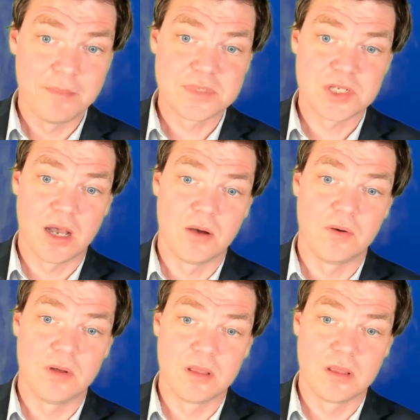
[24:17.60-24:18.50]

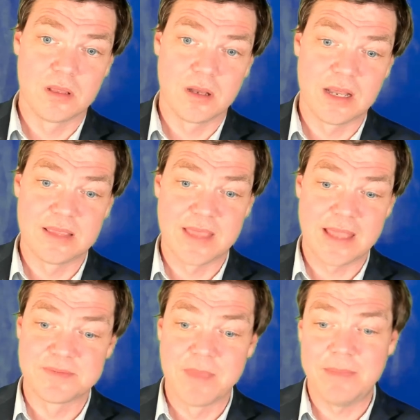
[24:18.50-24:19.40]
So
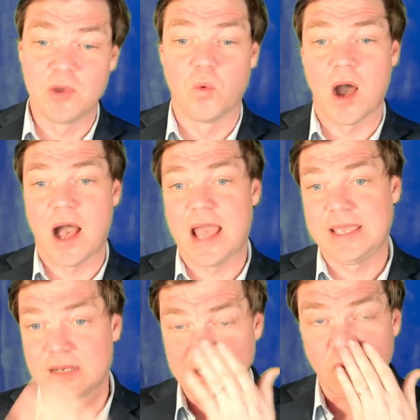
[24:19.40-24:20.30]
that's maybe why
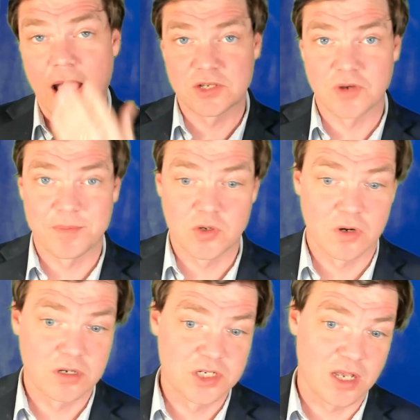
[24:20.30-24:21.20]
in Krai's
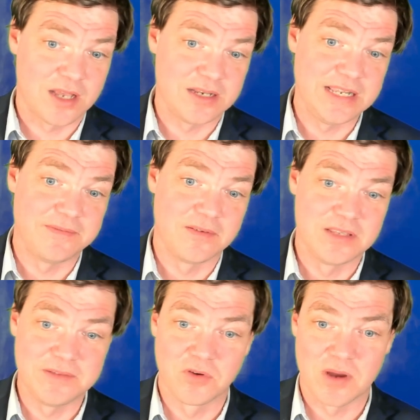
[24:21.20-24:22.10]
repertoire,
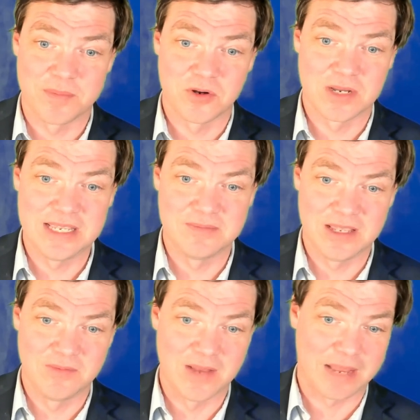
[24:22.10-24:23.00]
d4 repertoire,
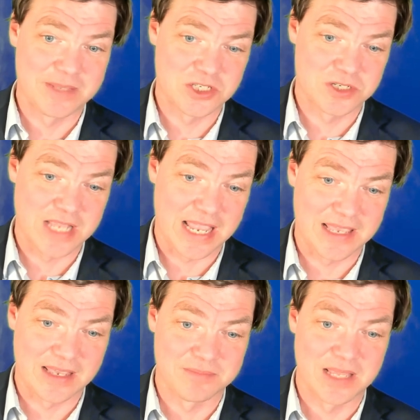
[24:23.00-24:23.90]
he recommends just
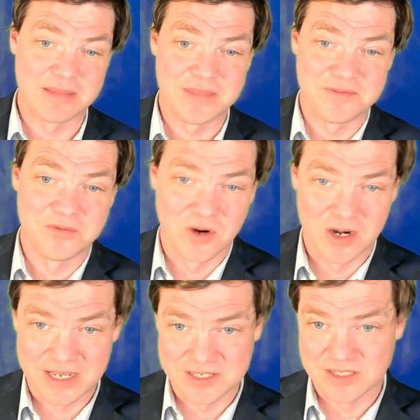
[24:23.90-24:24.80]
taking and playing b4
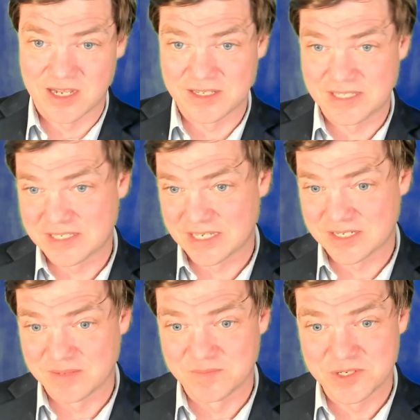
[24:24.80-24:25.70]
against a lot of these
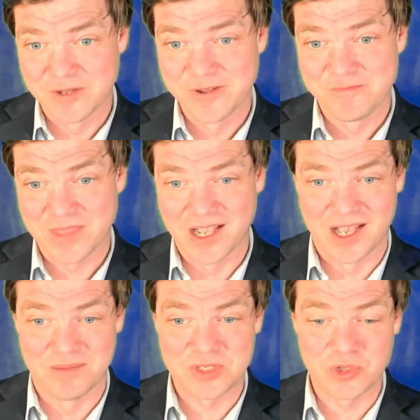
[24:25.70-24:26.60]
systems
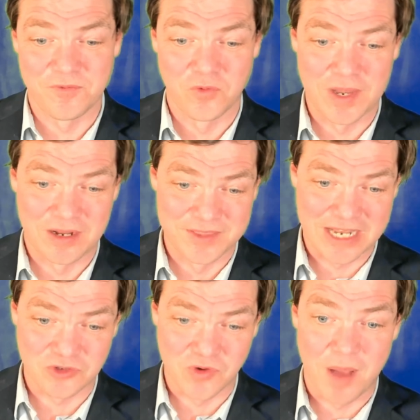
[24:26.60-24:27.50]
to avoid all
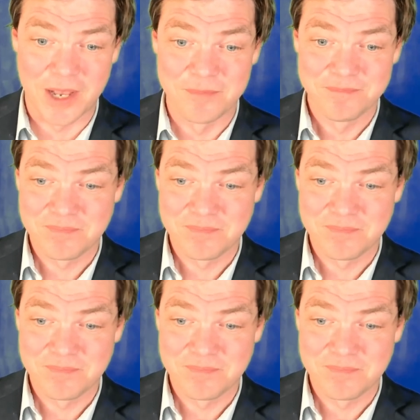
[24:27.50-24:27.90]
that drama.